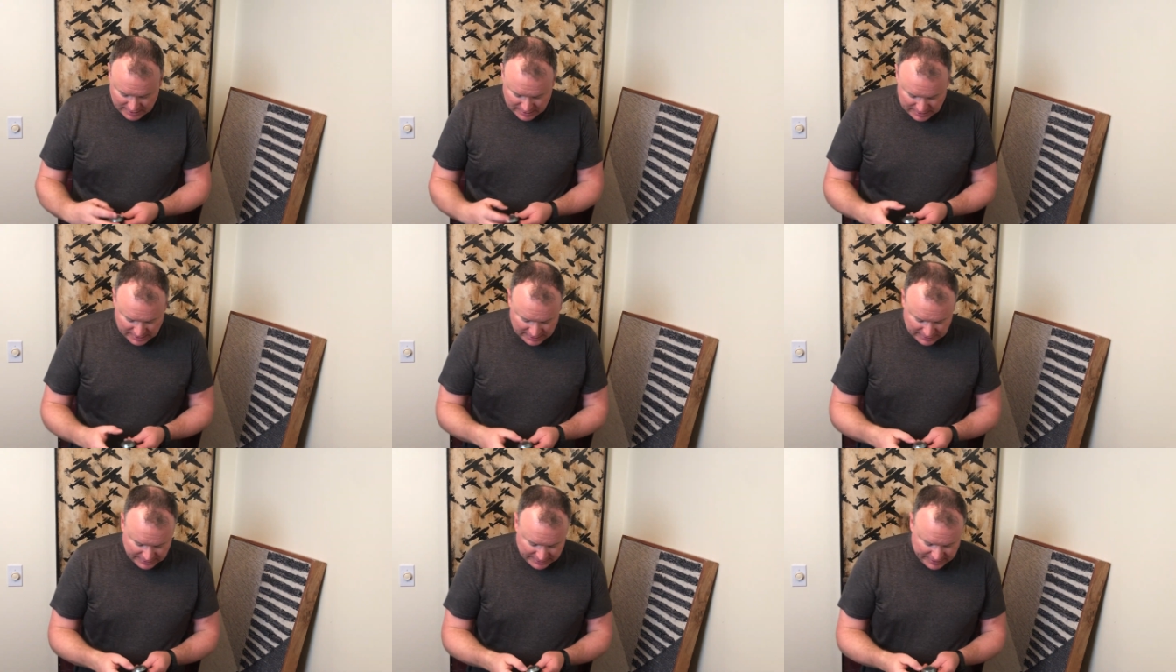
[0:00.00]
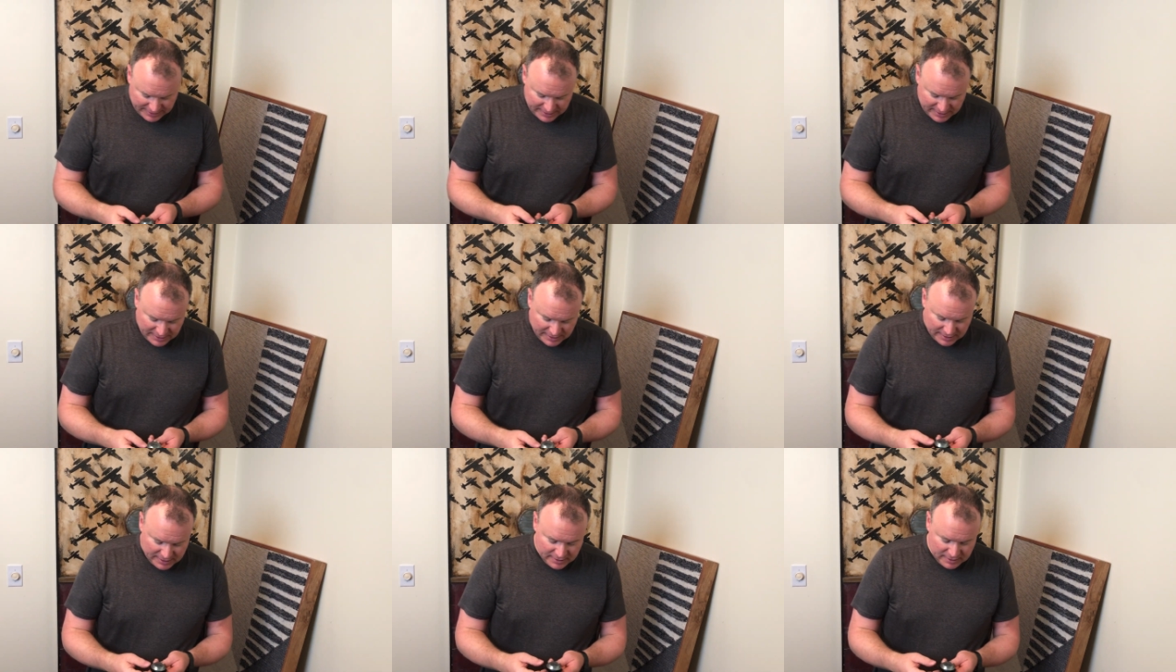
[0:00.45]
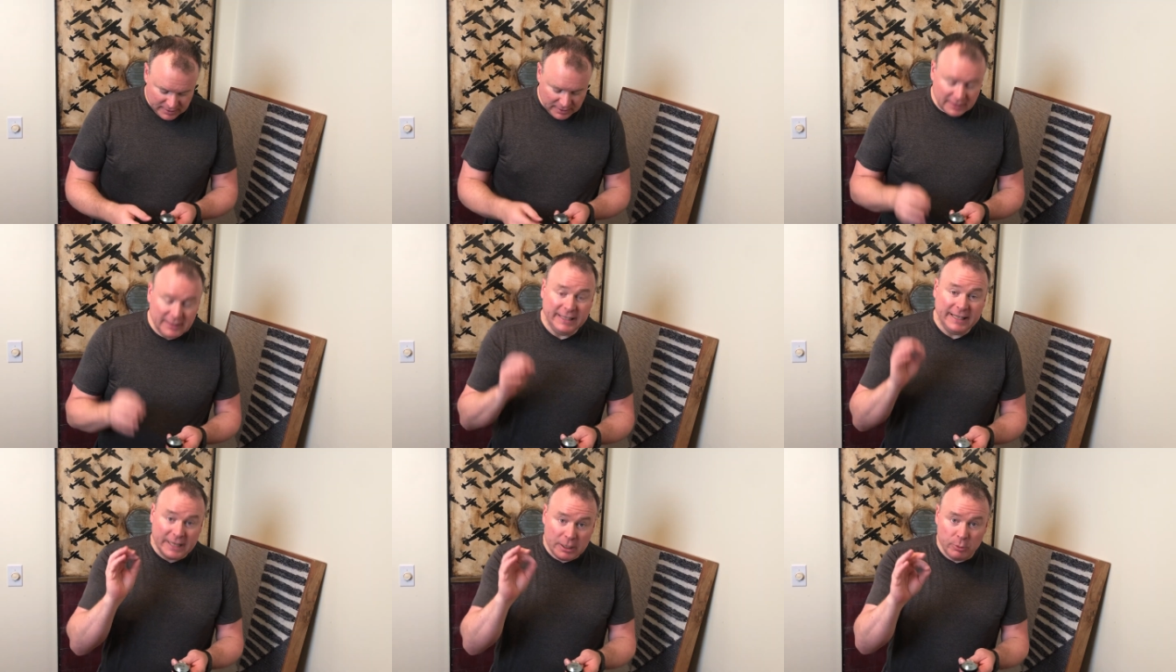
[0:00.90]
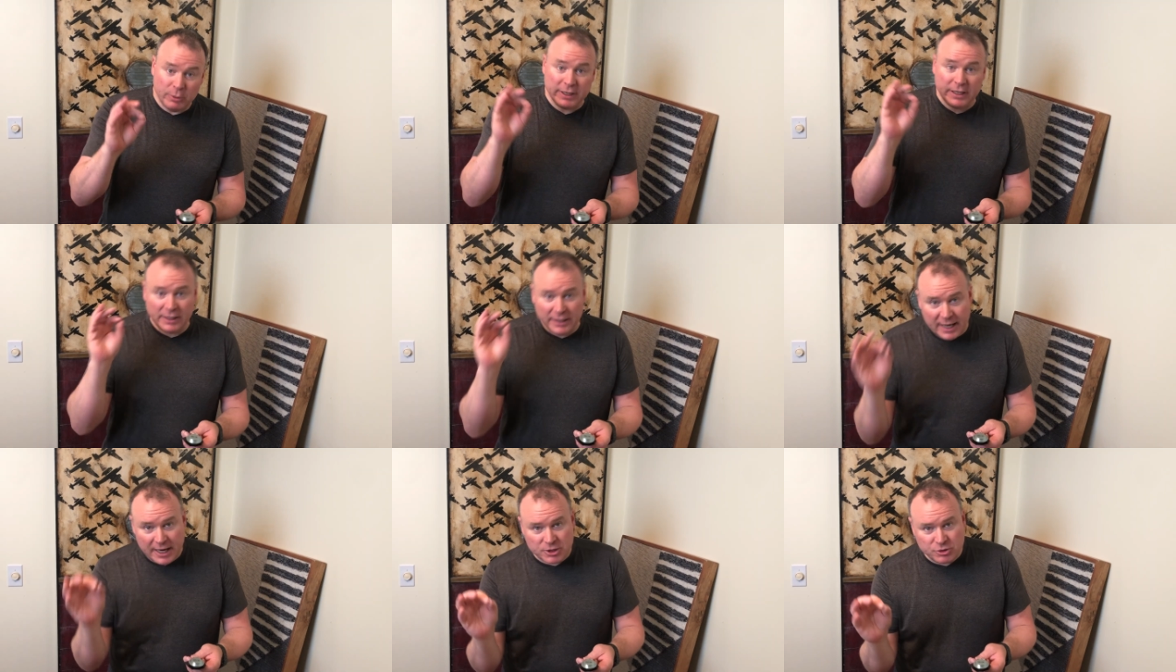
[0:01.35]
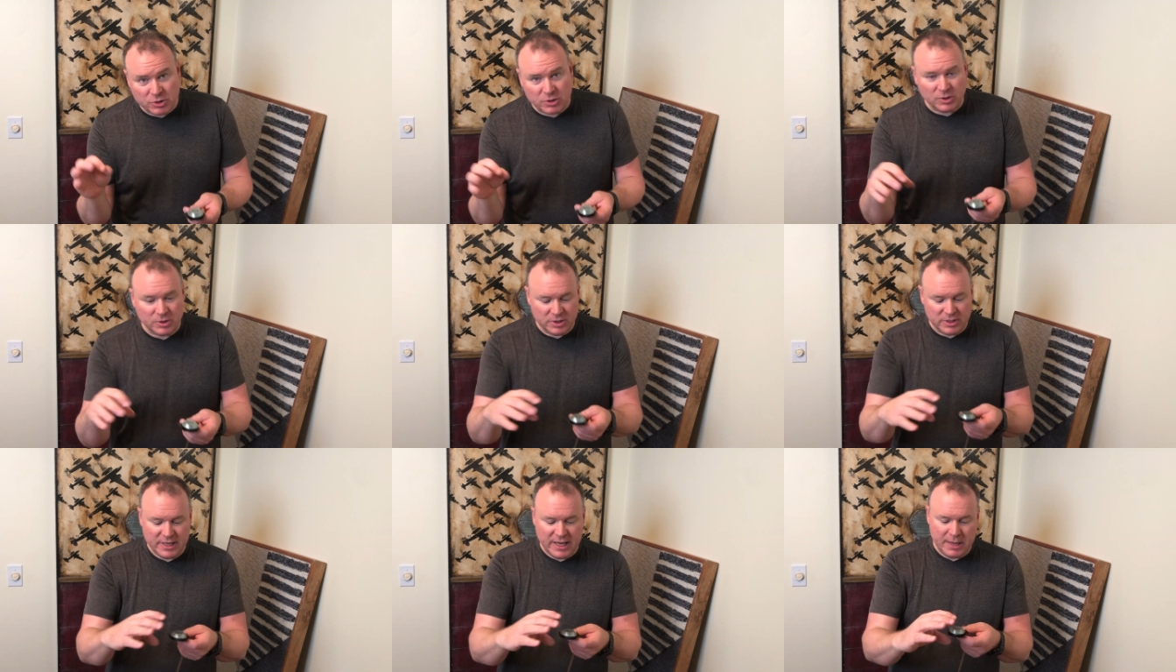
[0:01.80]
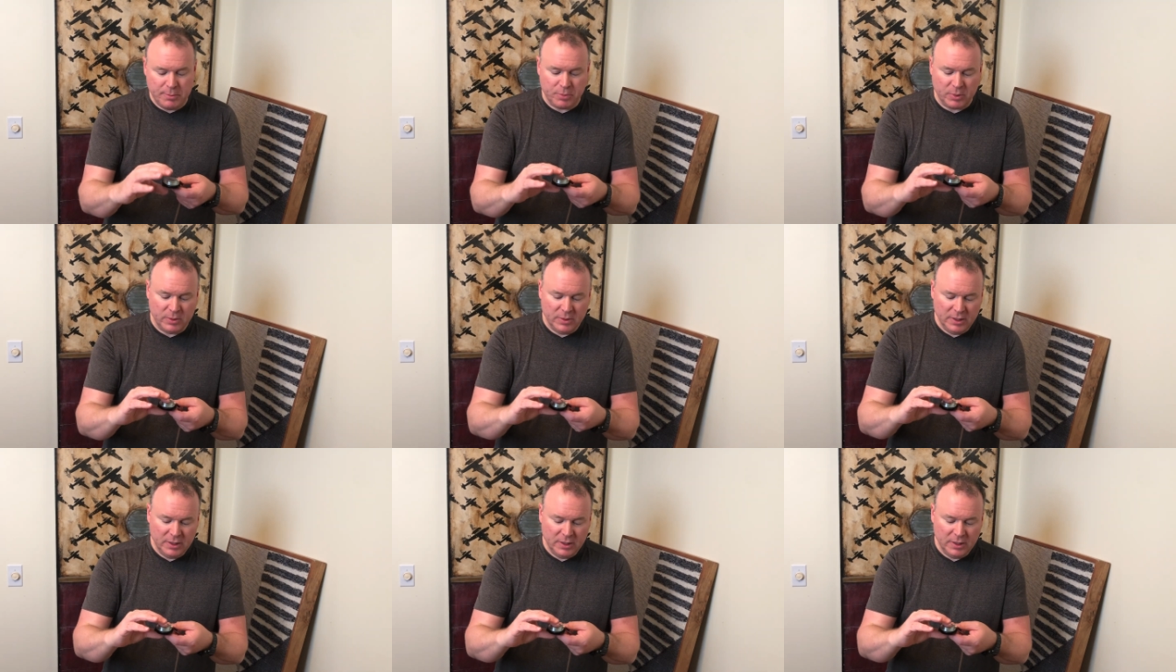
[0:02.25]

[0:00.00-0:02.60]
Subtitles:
electrical tape,